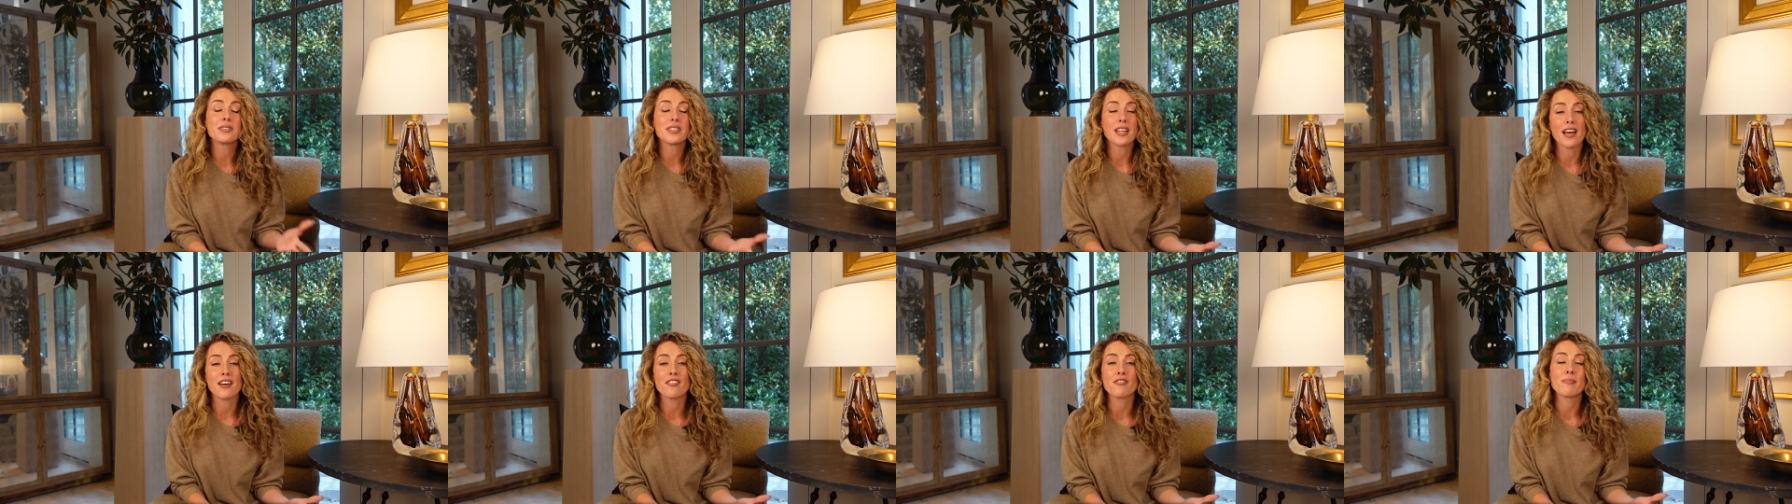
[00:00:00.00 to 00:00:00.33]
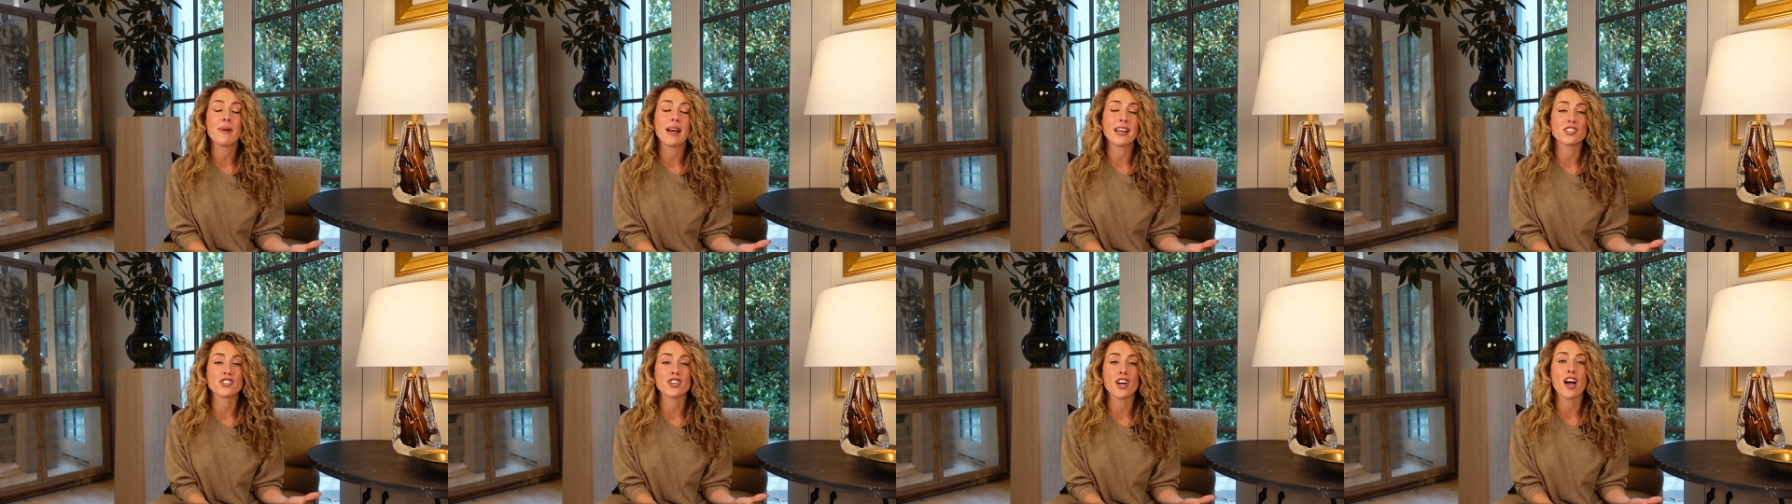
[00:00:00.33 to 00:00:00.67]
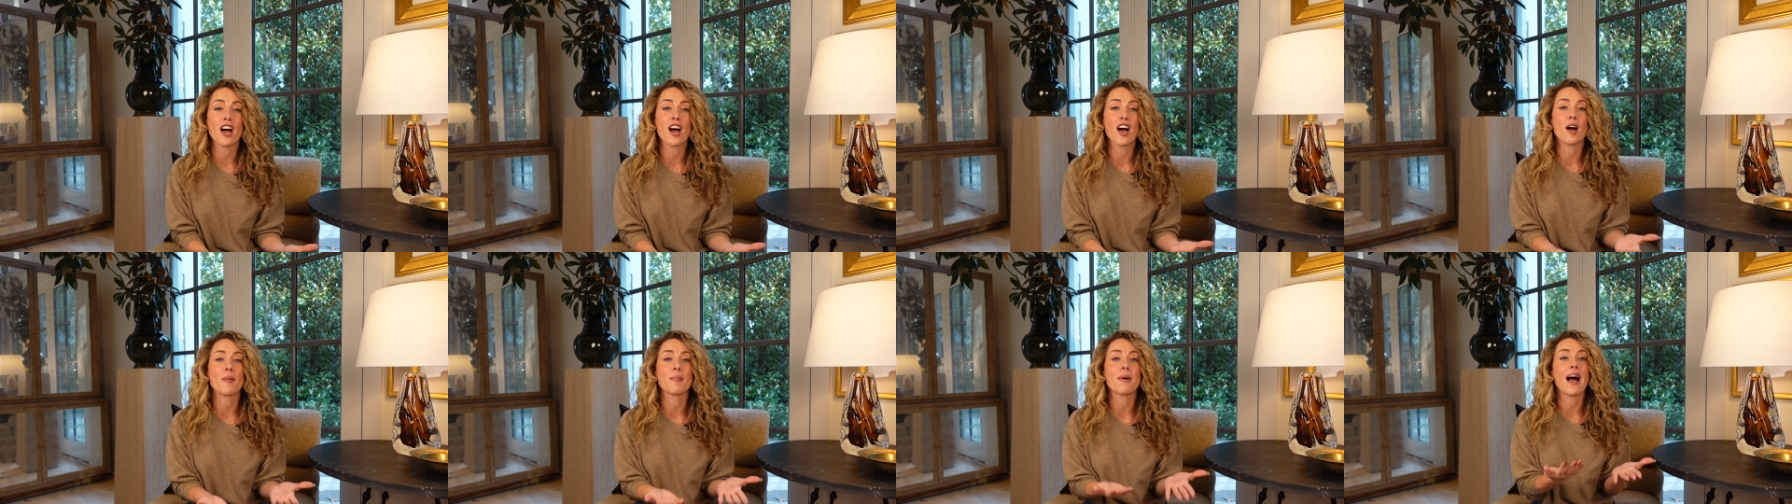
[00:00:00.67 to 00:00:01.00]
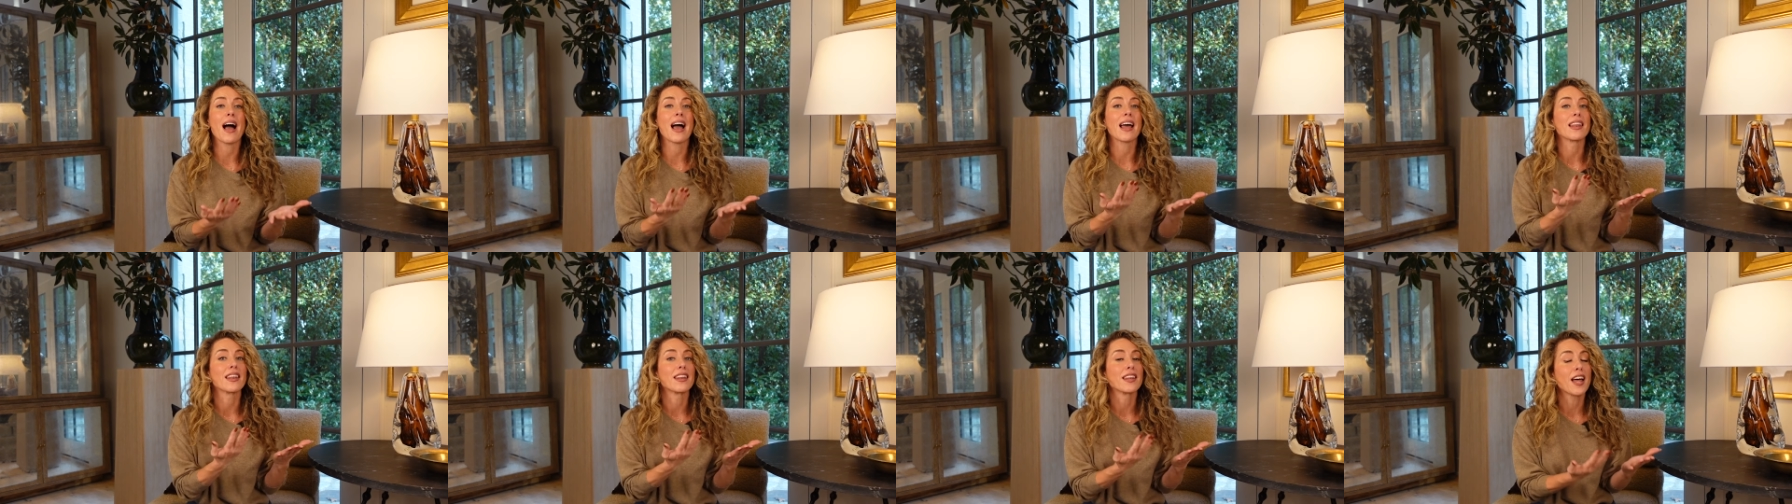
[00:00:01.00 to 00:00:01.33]
love my job,
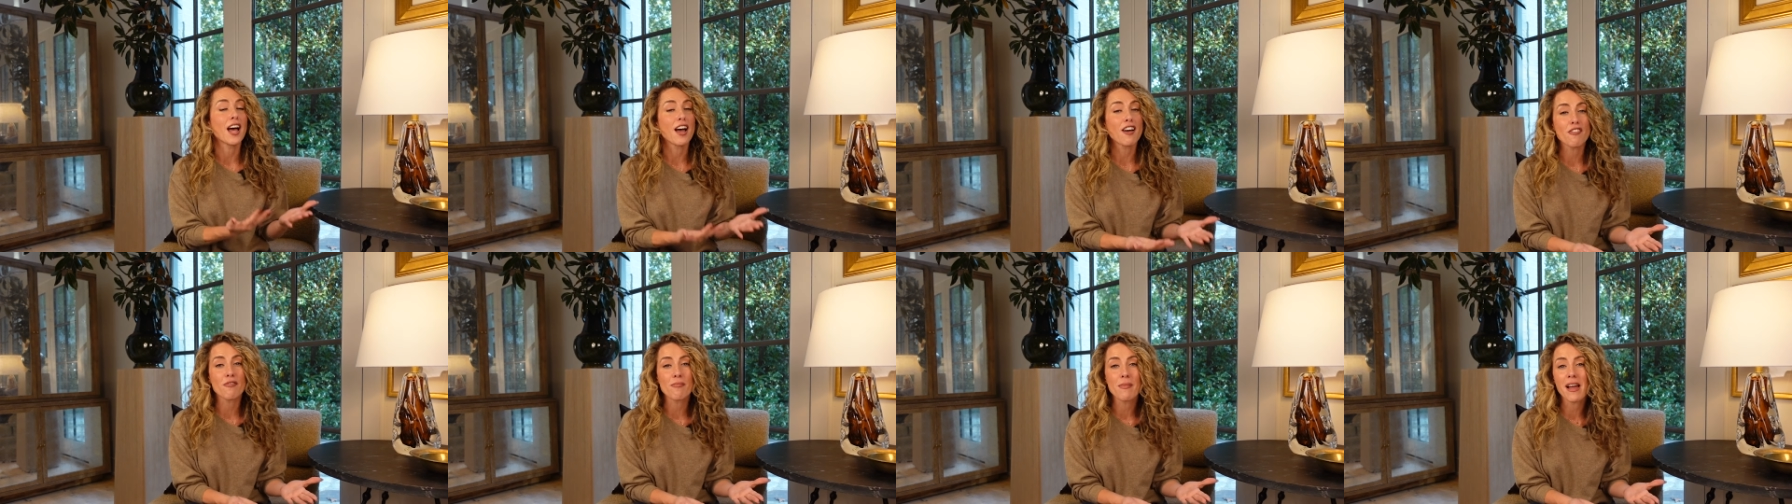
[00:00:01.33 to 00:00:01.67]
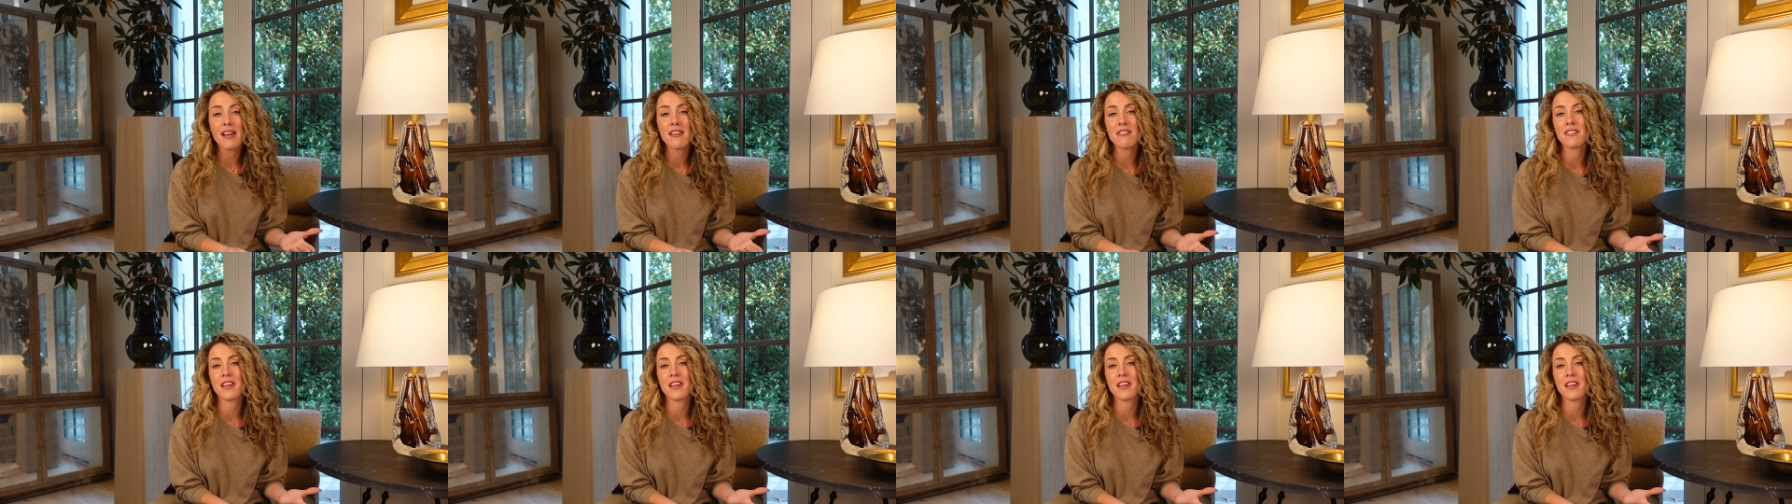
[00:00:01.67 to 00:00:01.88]
I love my